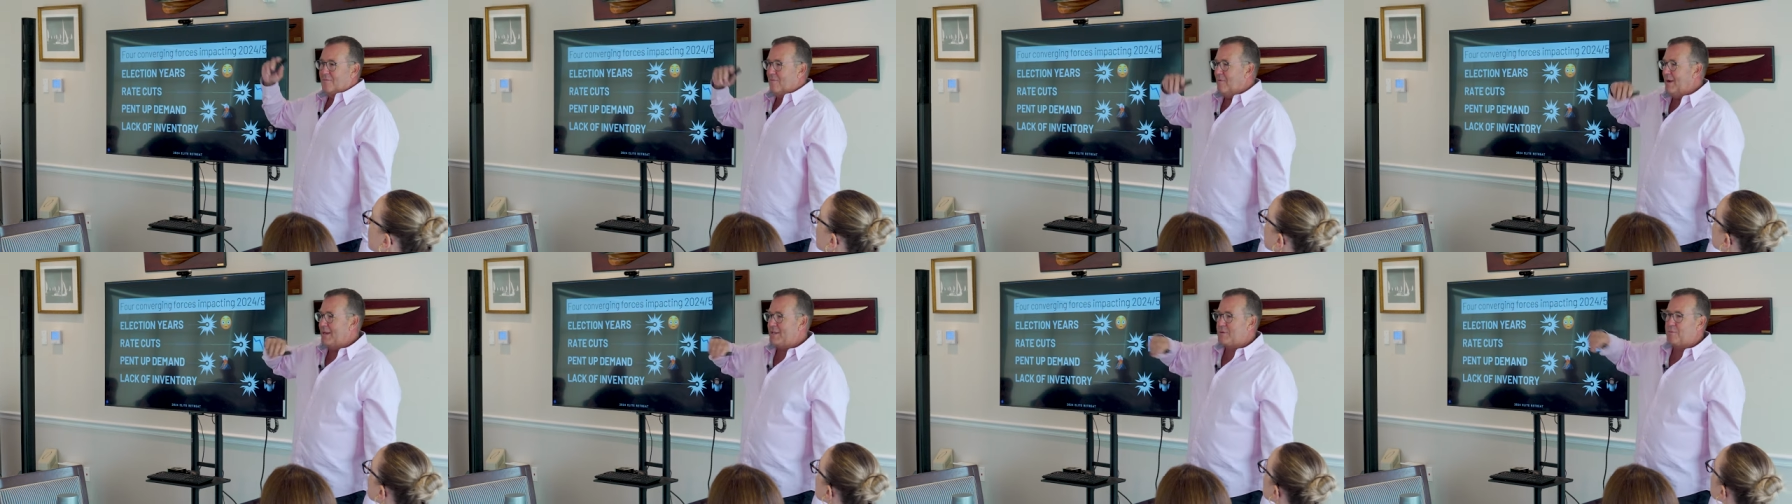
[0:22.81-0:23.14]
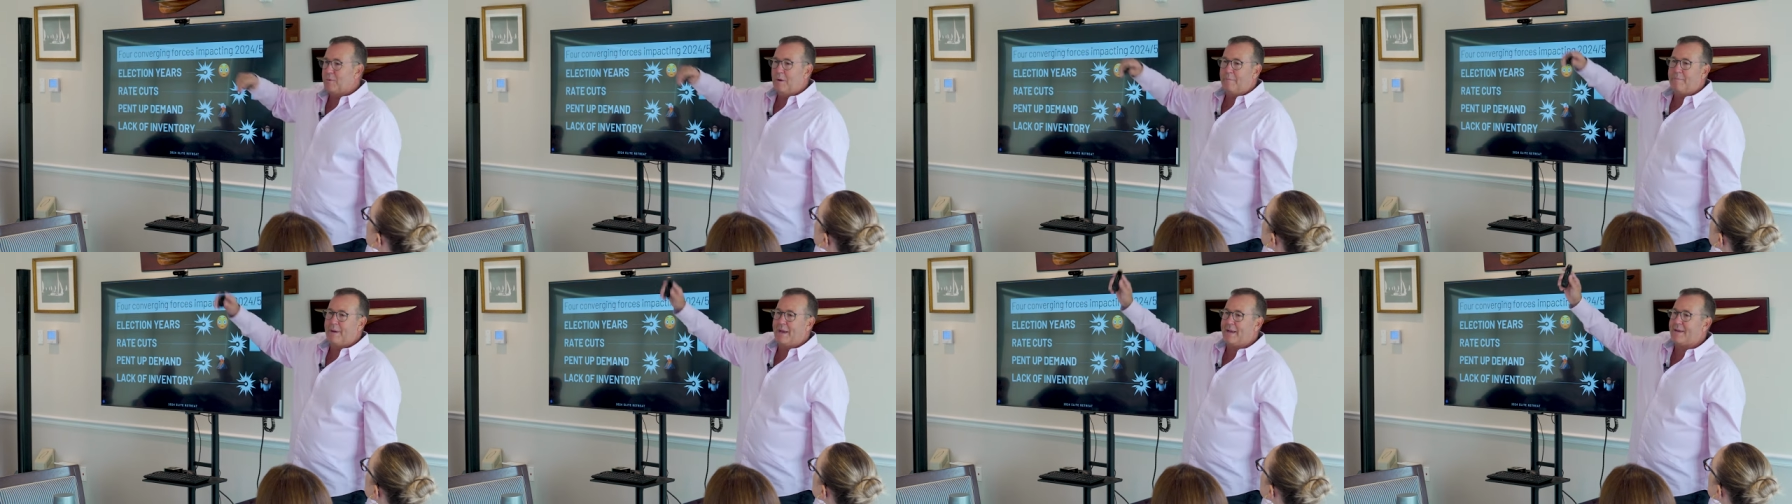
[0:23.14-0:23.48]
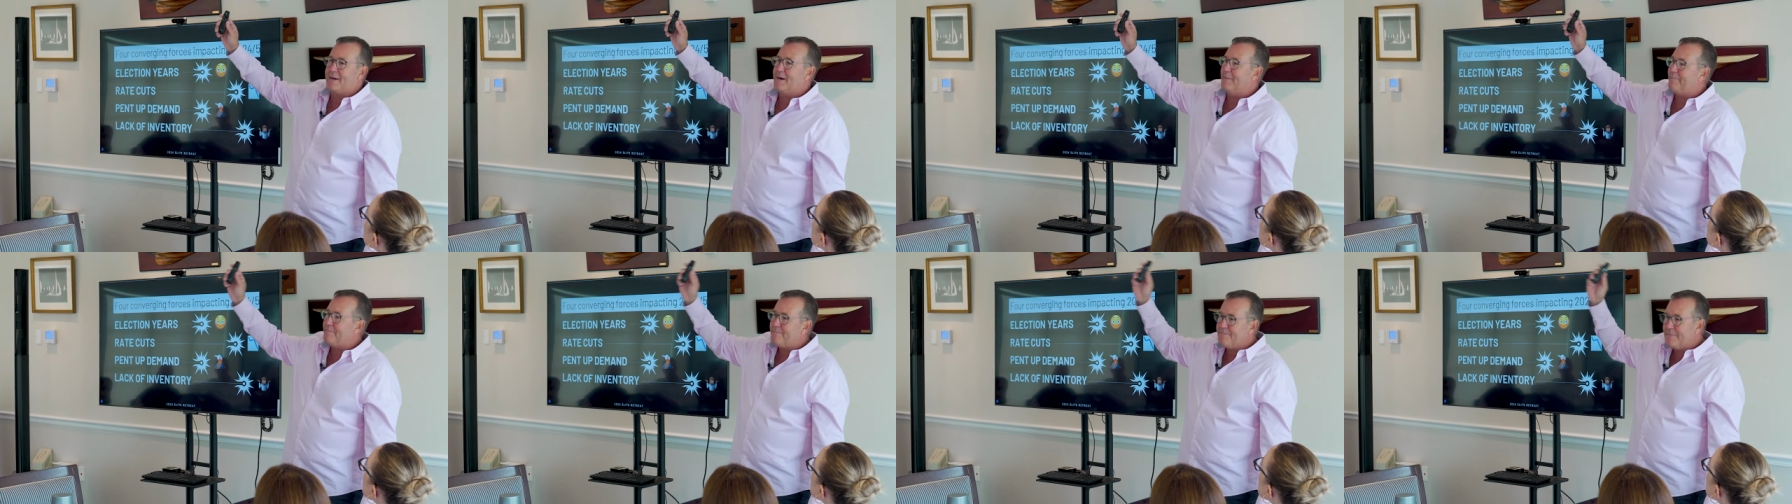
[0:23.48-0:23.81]
Rates went
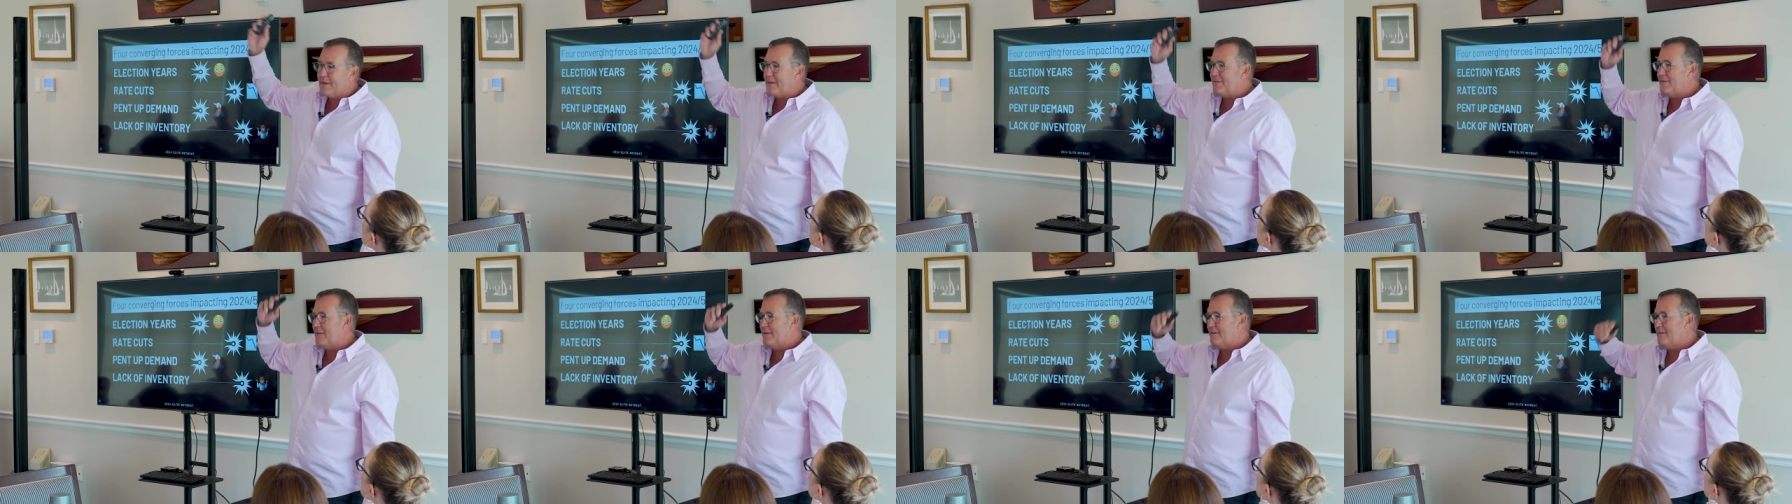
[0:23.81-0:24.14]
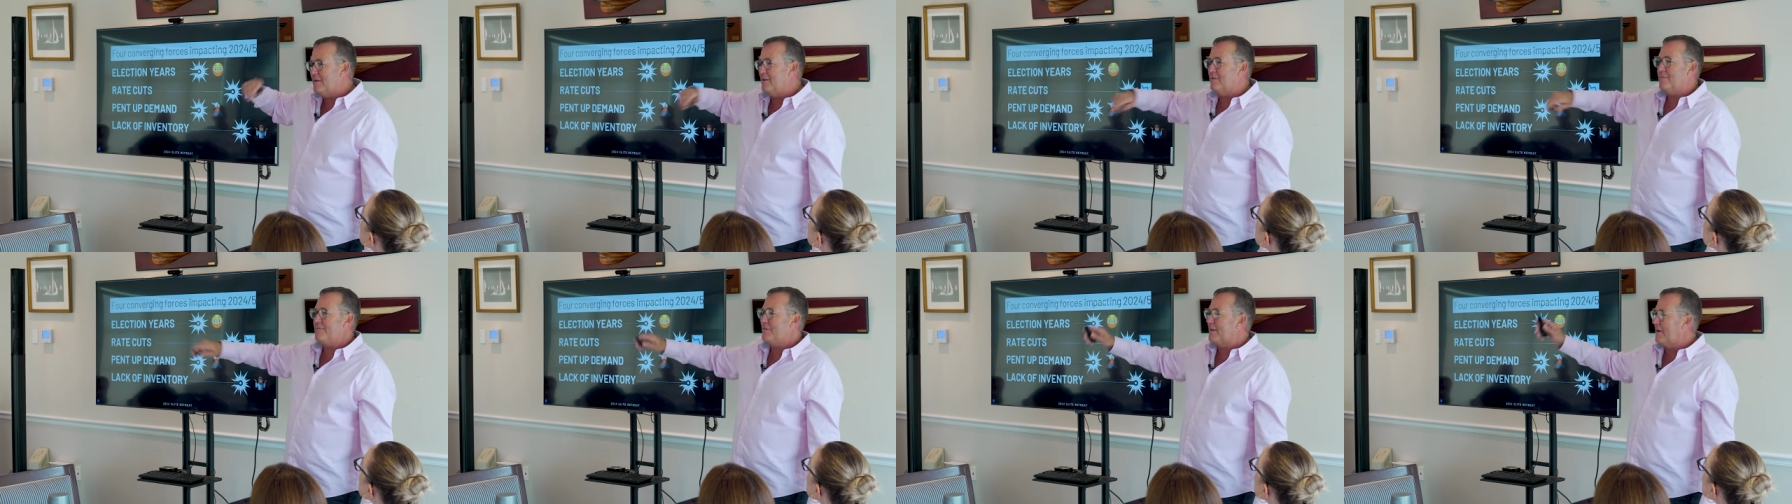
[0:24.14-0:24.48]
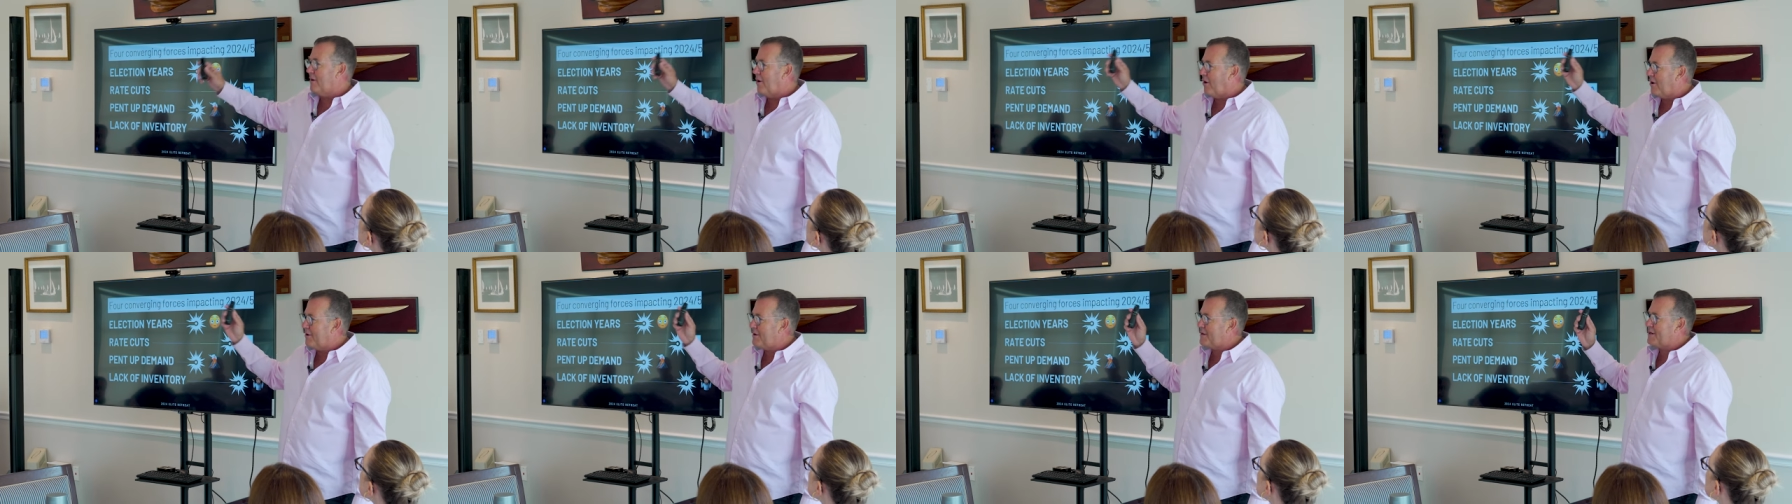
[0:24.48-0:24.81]
back up, and then, you know,
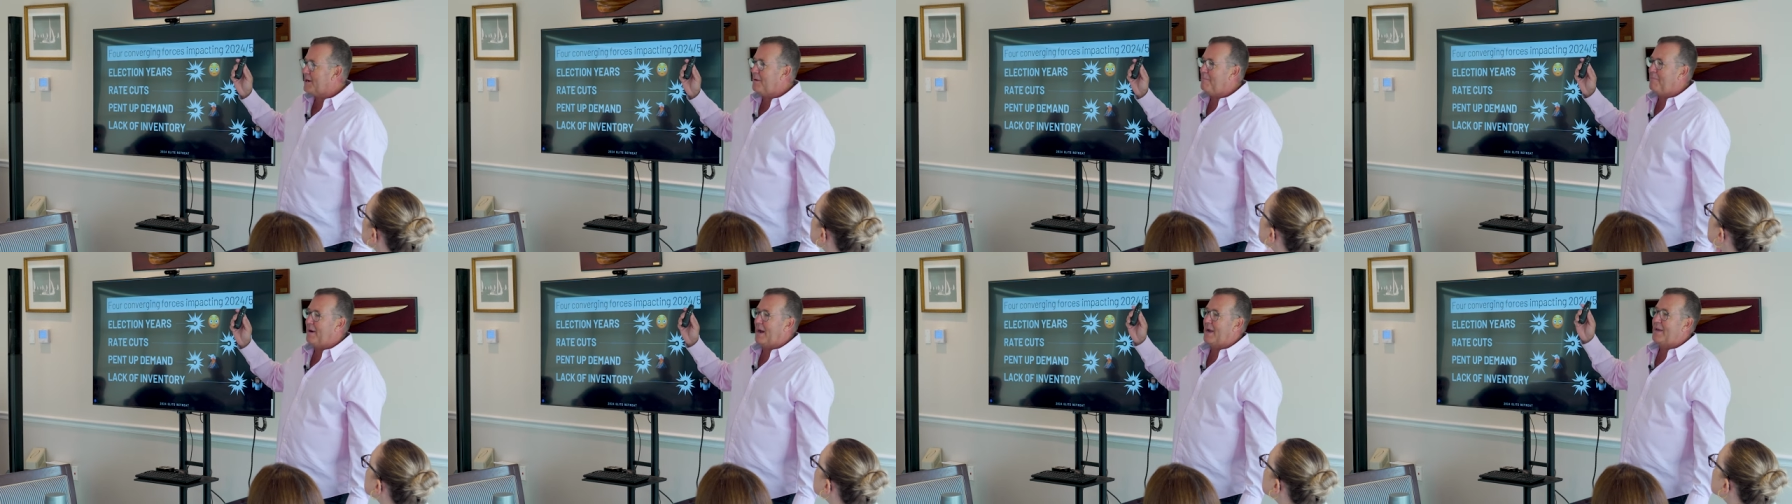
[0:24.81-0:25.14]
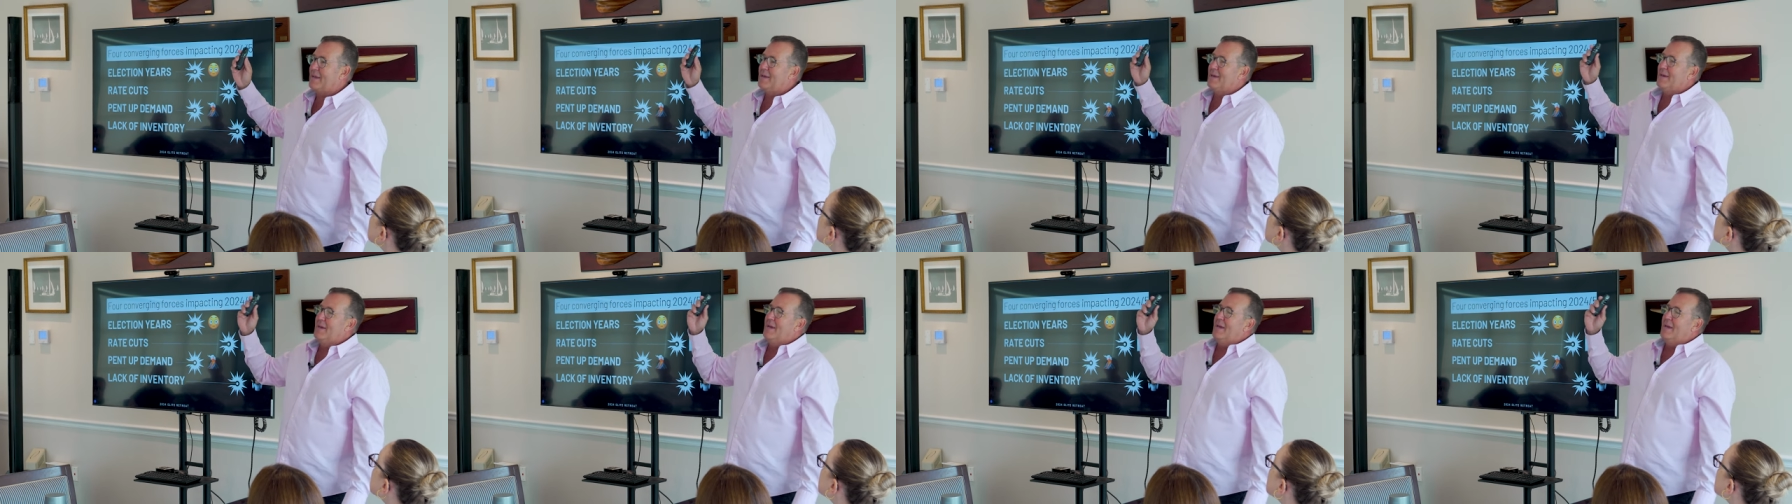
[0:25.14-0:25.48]
they're hard to come by.